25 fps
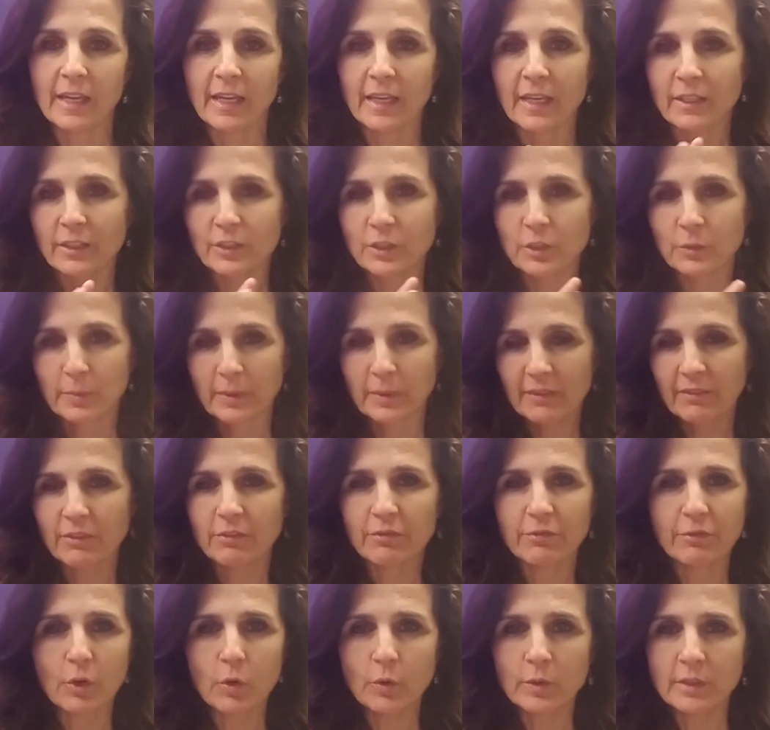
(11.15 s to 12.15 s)
to be even
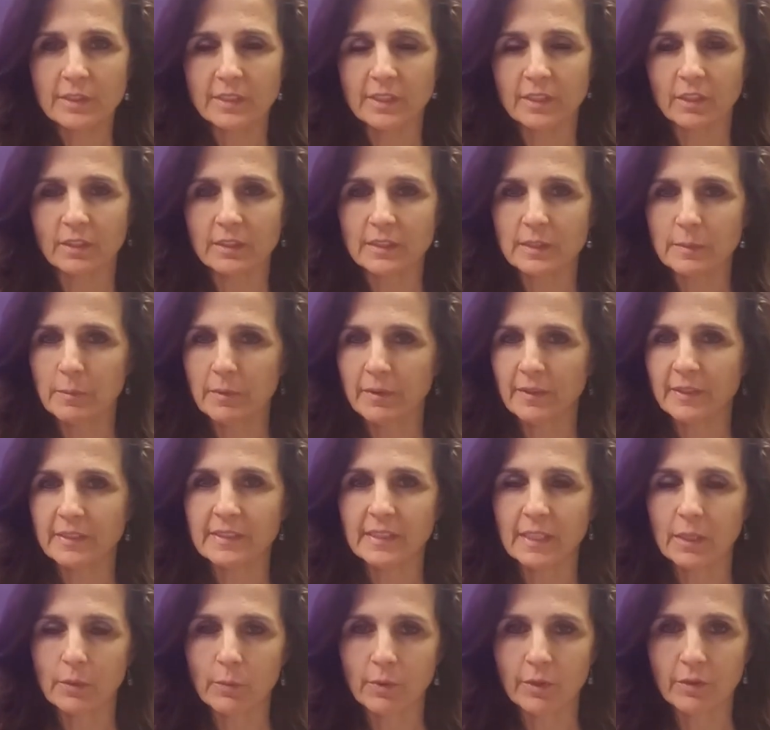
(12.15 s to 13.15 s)
focusing on some of the things
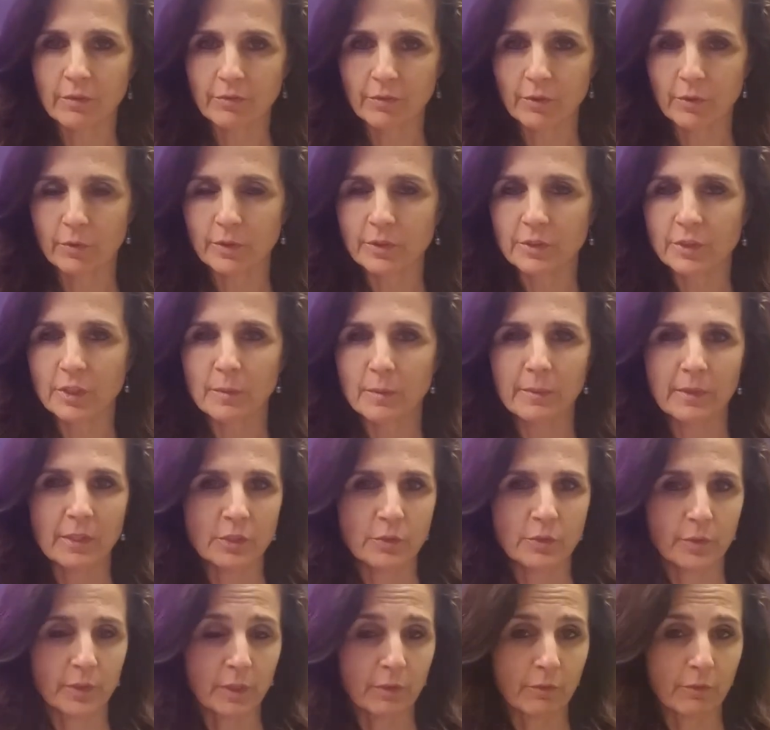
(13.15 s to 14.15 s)
that I want to focus on, but
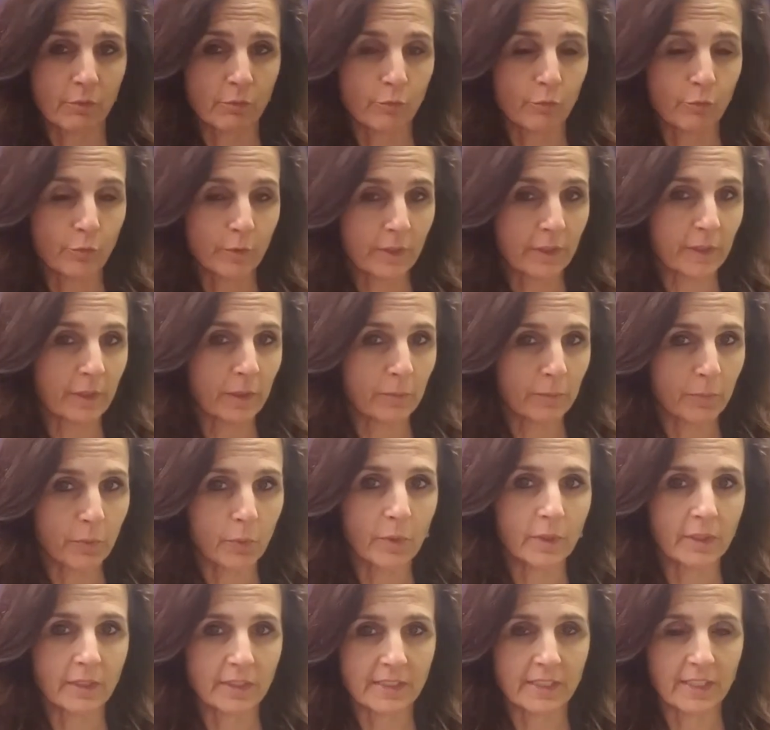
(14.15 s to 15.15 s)
it's really a really
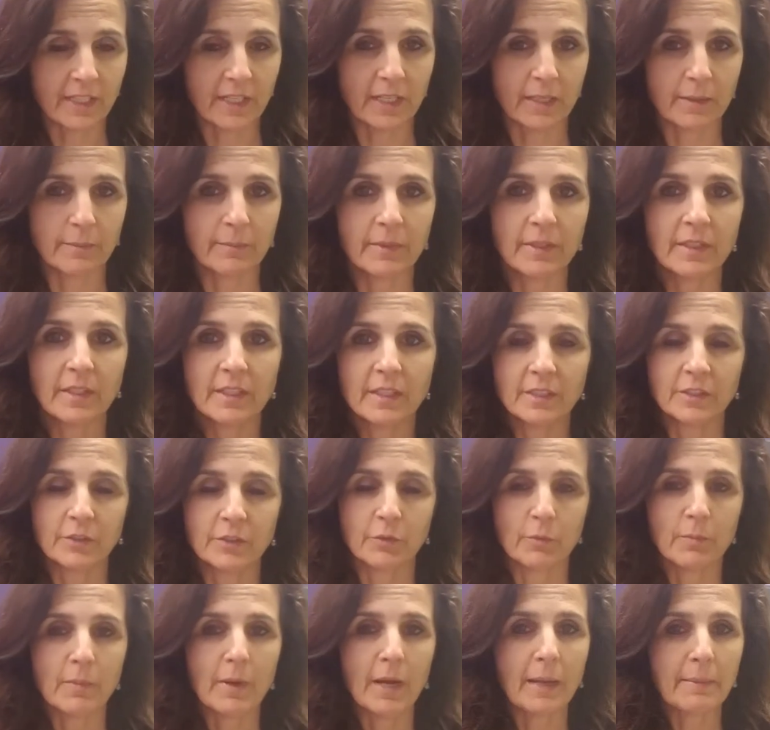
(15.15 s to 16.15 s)
important time to
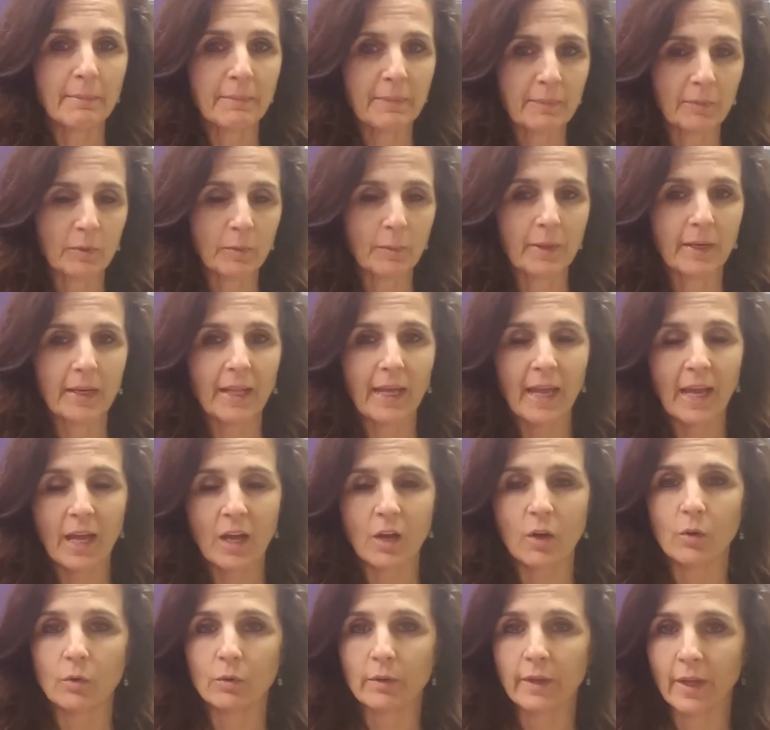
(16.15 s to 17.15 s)
remind people about
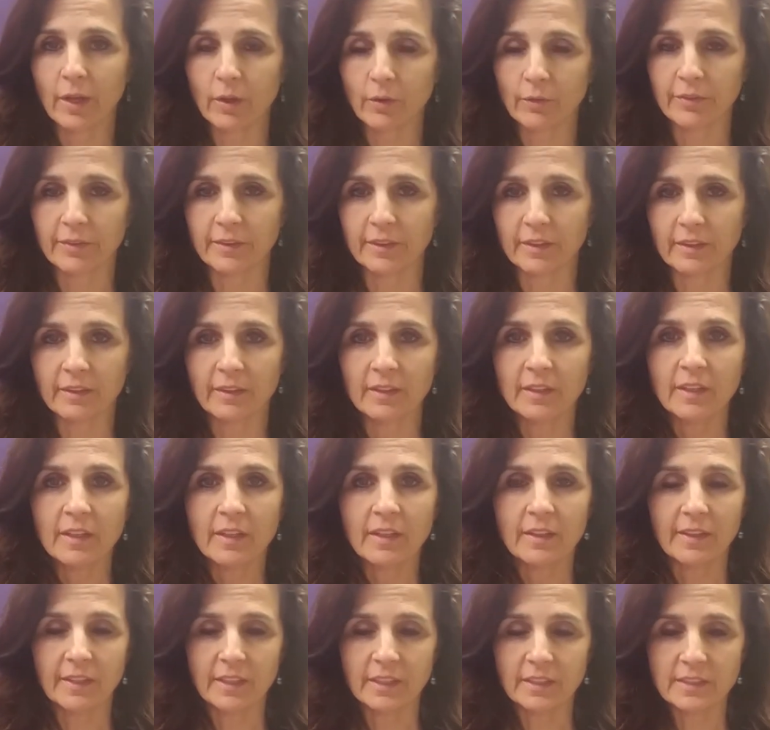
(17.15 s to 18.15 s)
how healthy
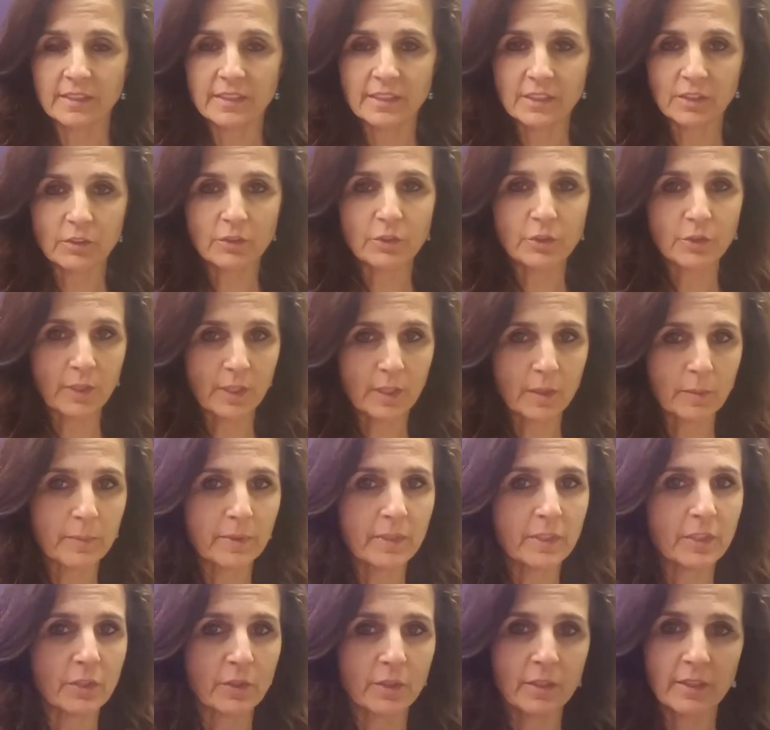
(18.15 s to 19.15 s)
they can still try to be
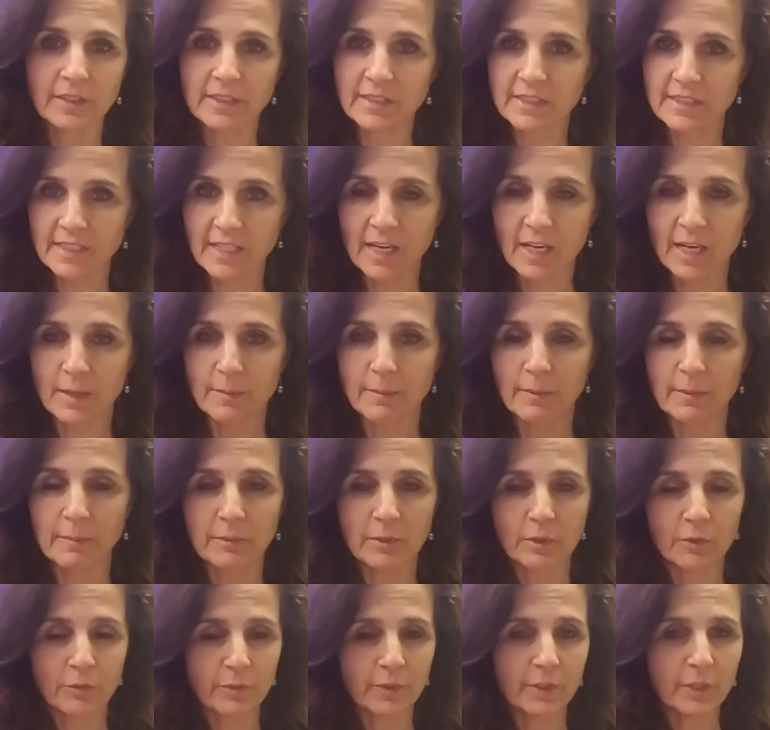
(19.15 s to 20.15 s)
during this time. I'm
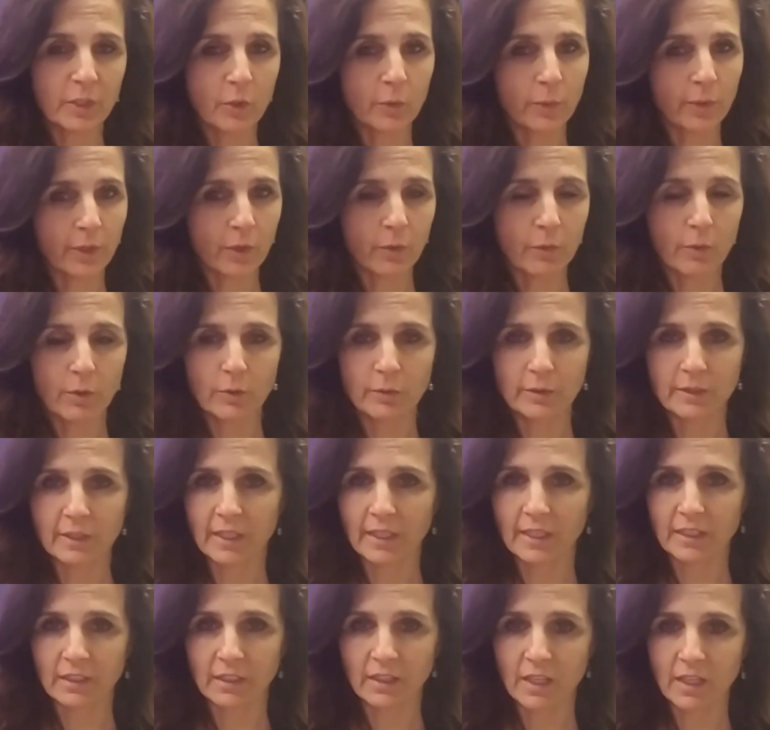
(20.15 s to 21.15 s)
going to read a quick quote that
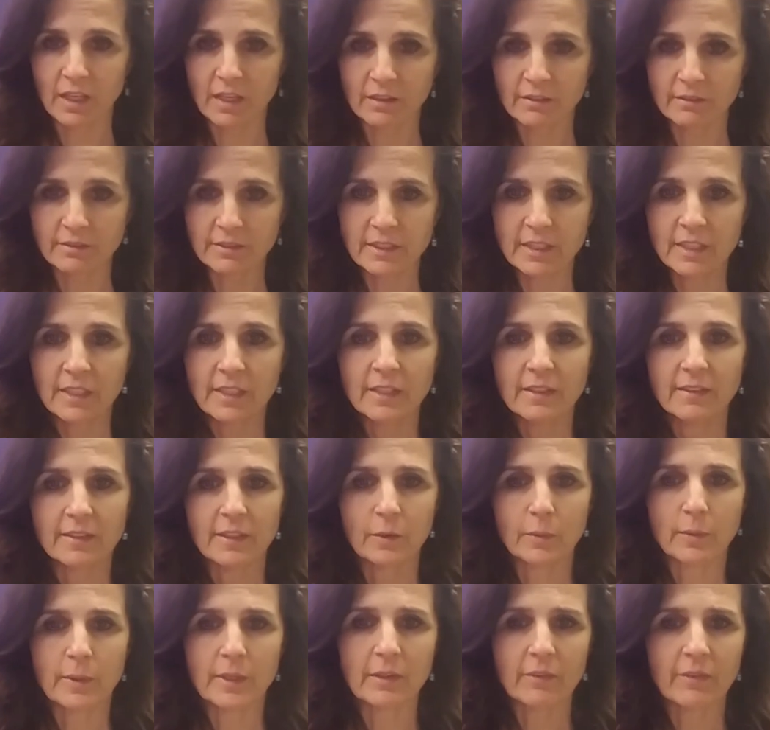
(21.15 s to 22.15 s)
I loved
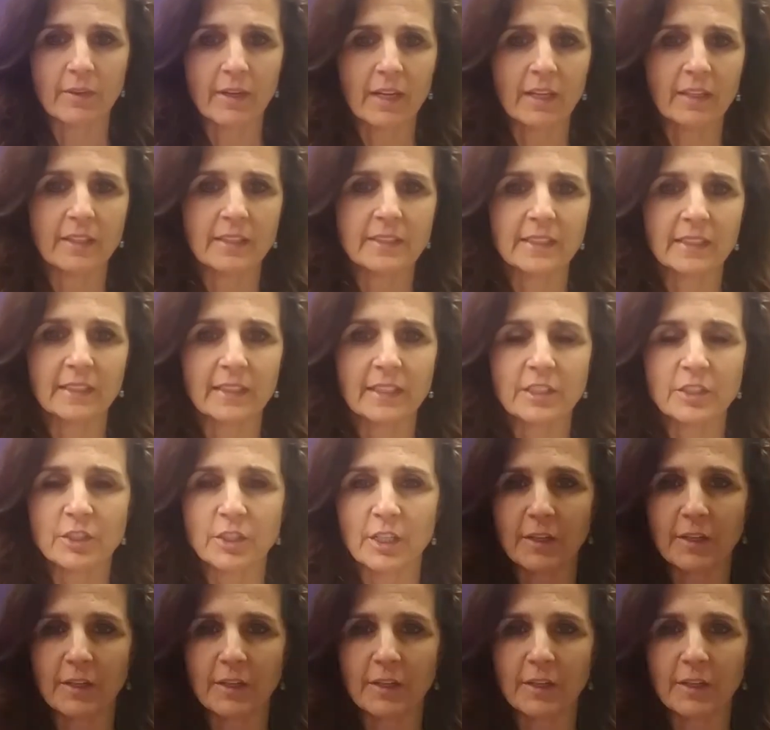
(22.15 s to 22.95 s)
that went around and said, let's try to